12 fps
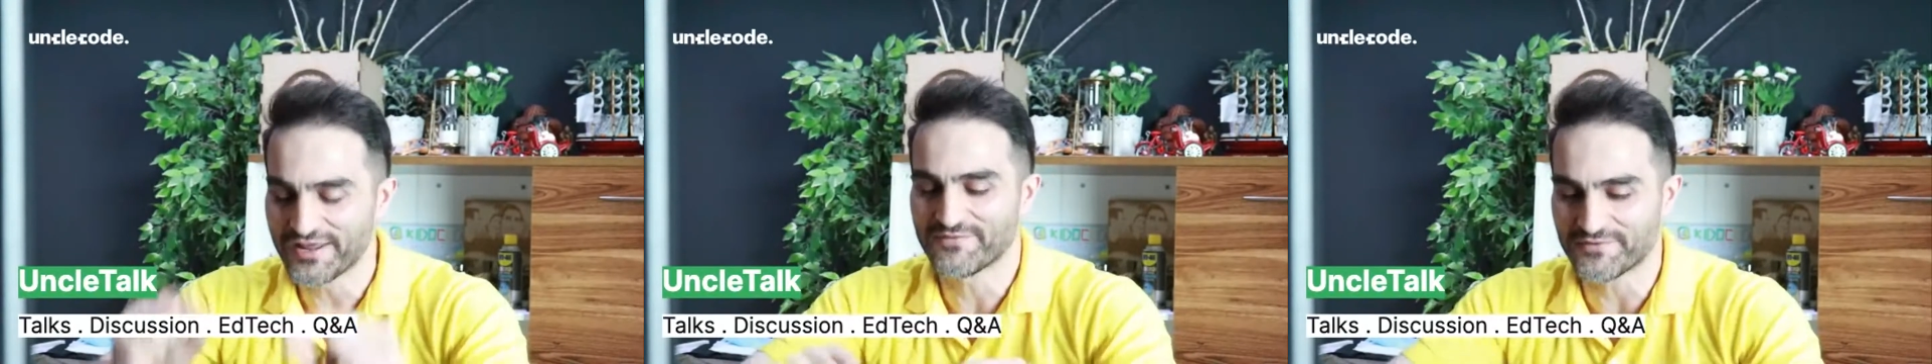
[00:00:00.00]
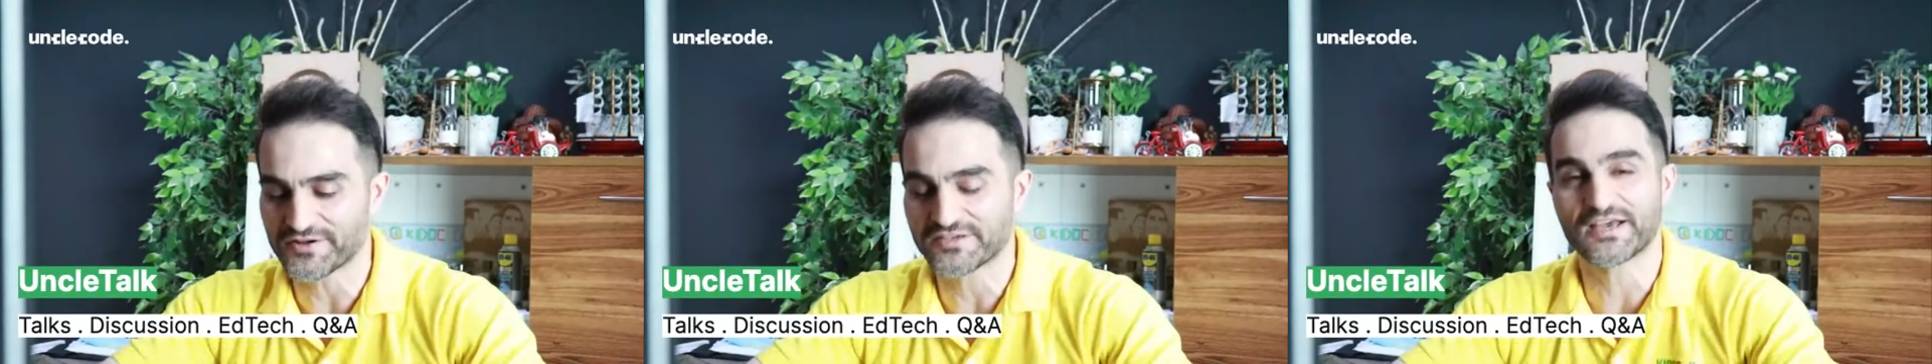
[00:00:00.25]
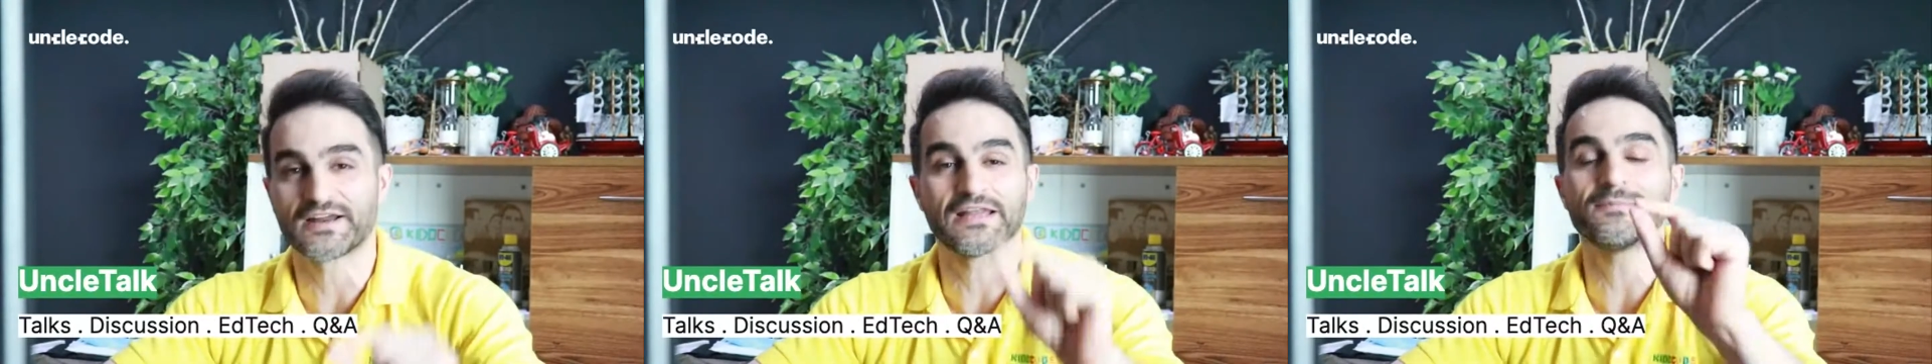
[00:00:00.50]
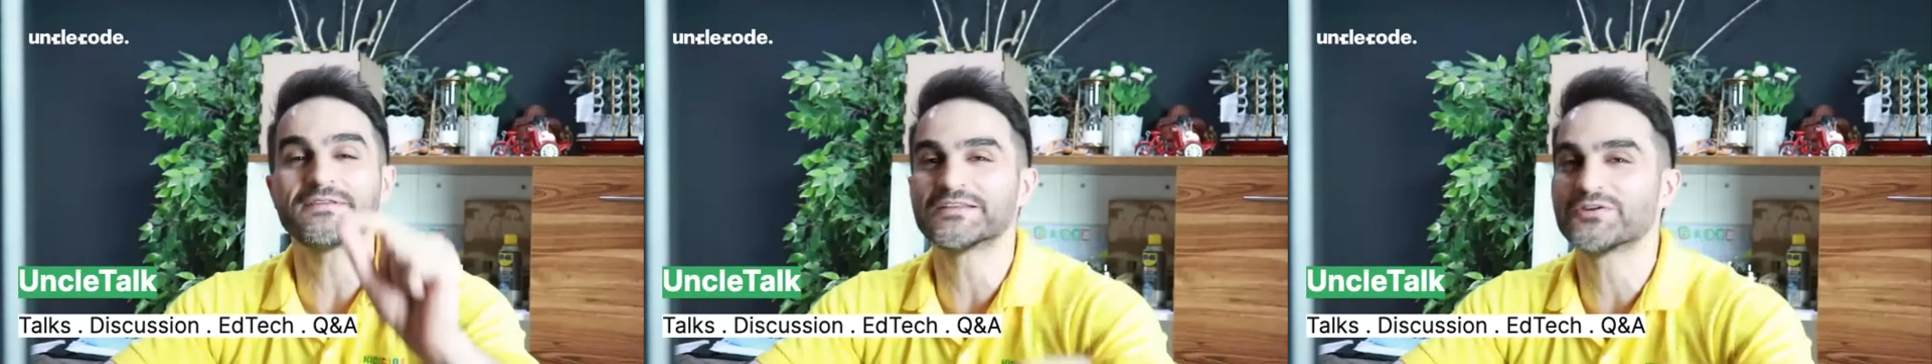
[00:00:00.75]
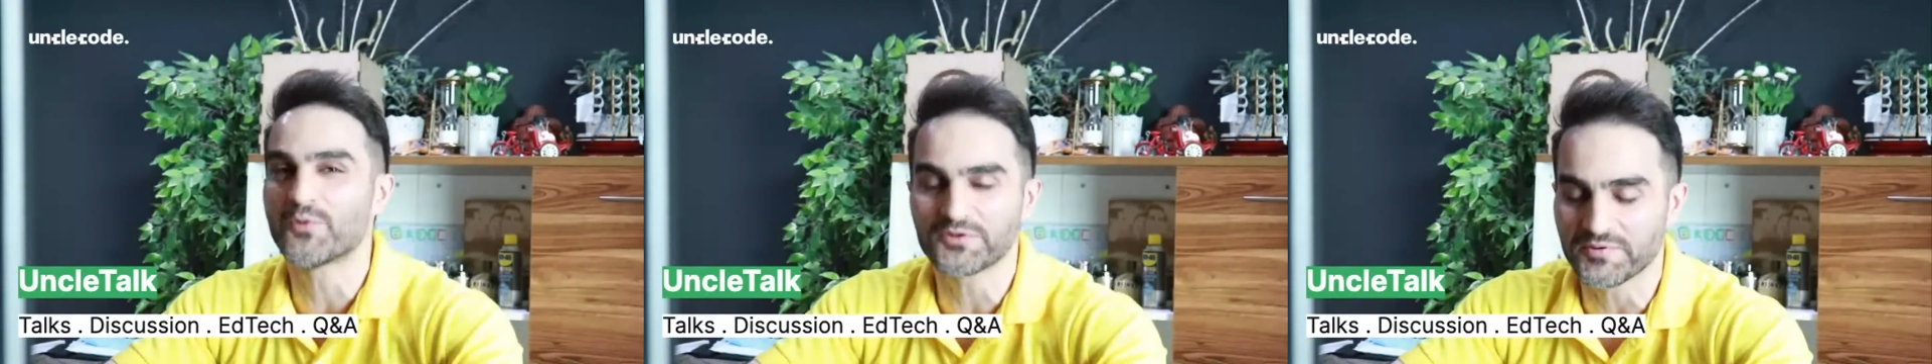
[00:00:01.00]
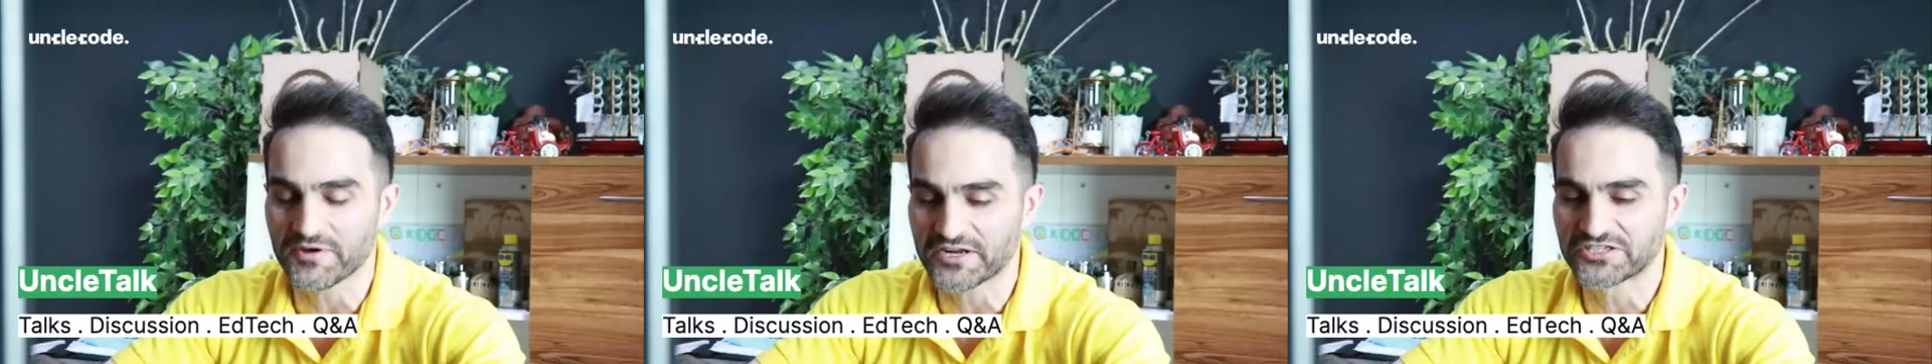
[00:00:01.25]
I'm very excited. Let me tell you what
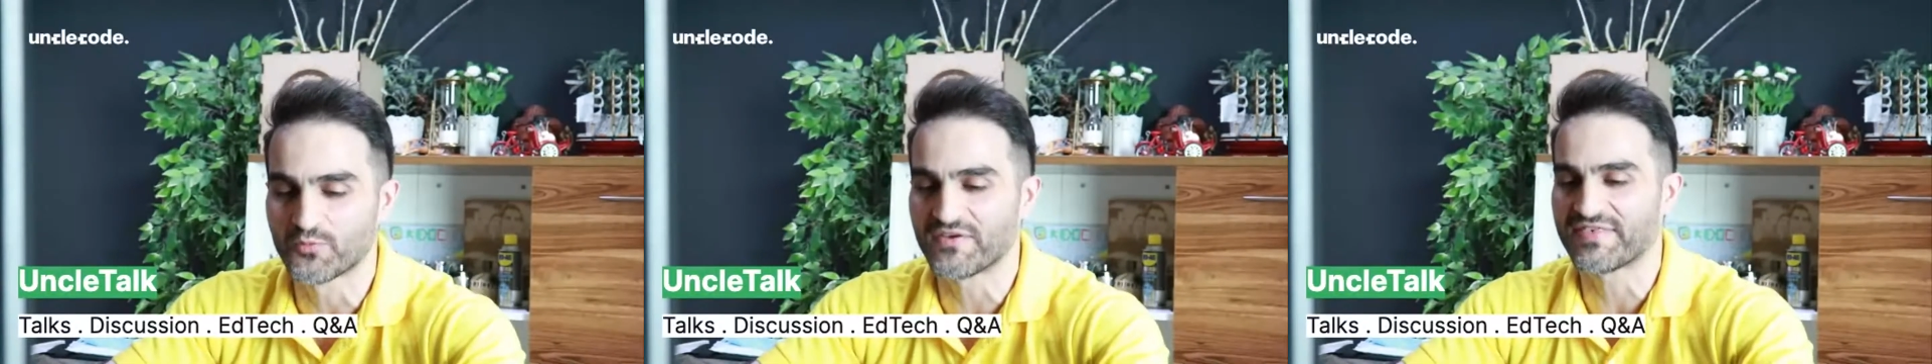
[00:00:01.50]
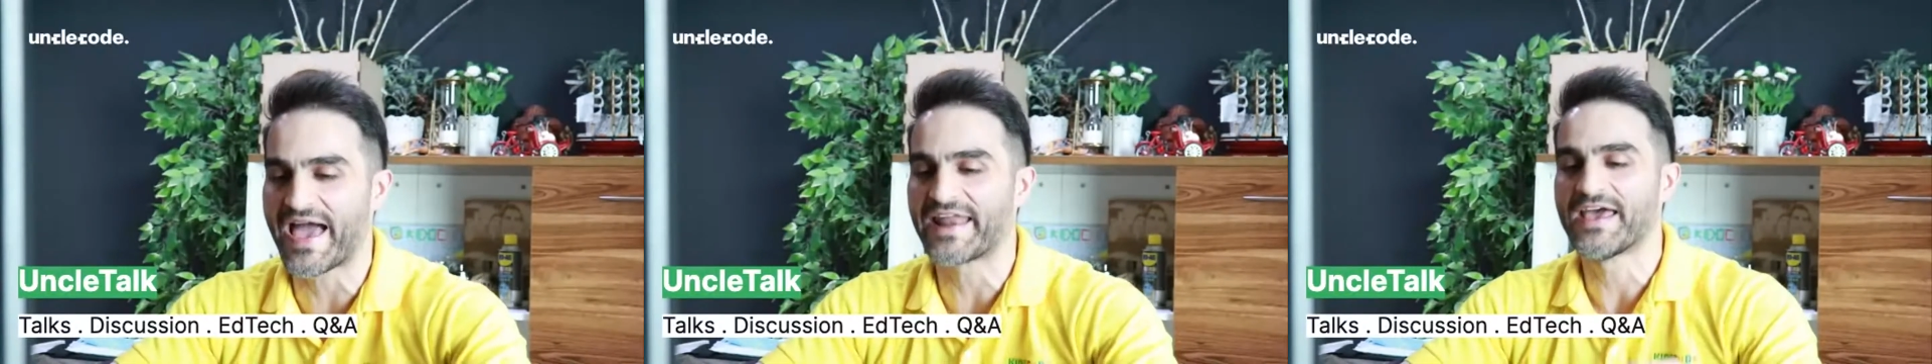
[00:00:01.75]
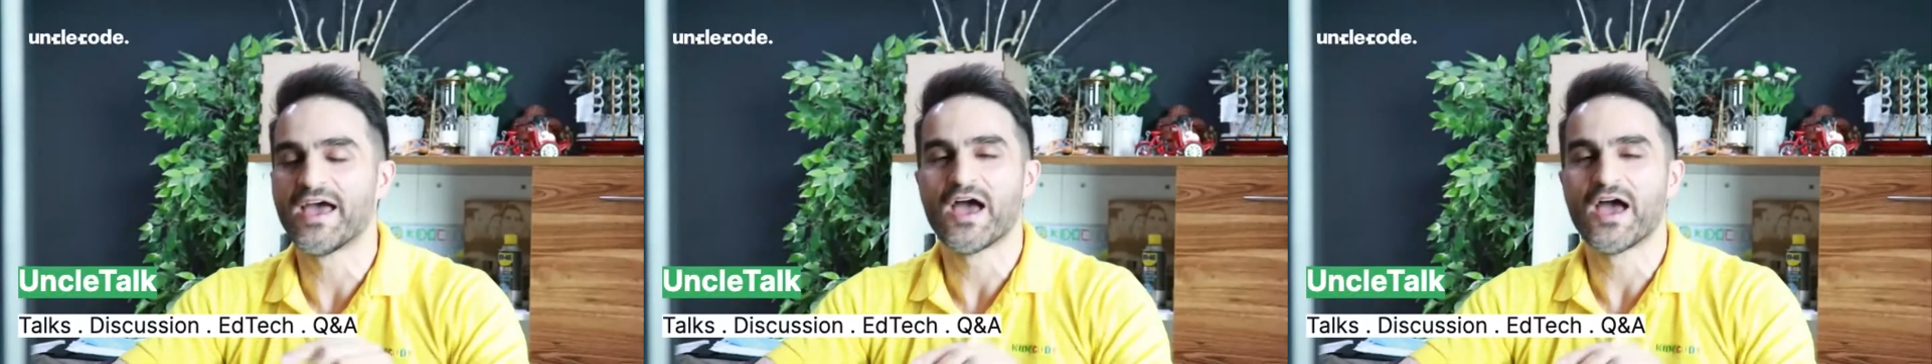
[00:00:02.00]
I'm going to do with that.